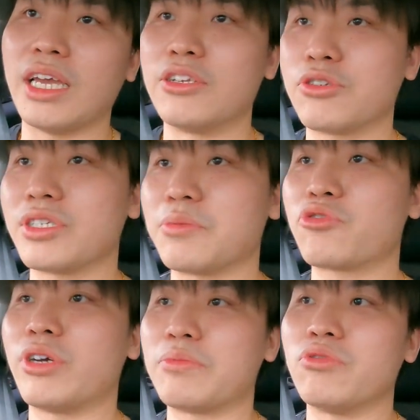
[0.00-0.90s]
and also
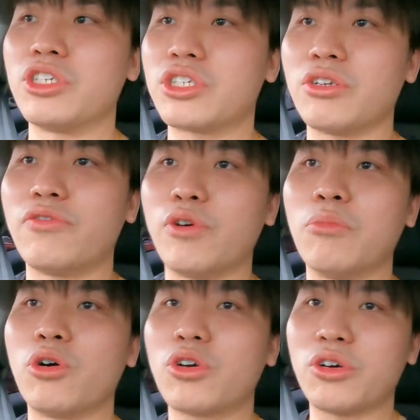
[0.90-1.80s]
subscribe to this channel
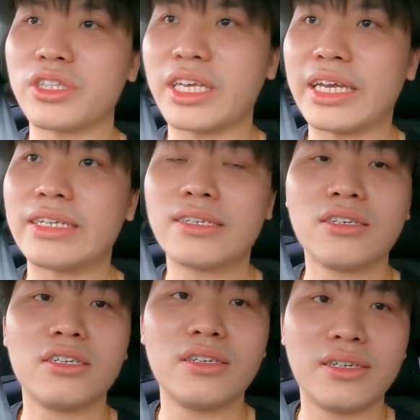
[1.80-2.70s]
for more content
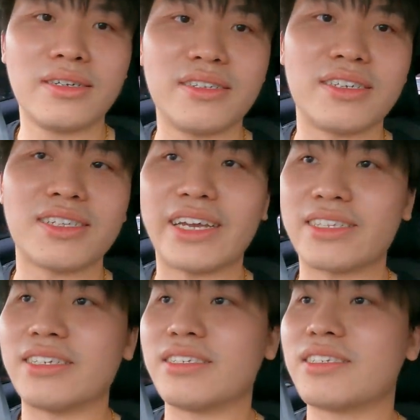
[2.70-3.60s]
just
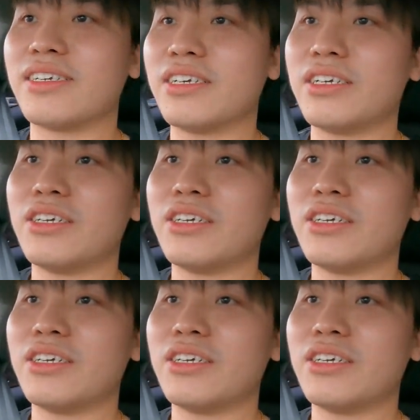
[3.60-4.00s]
like this.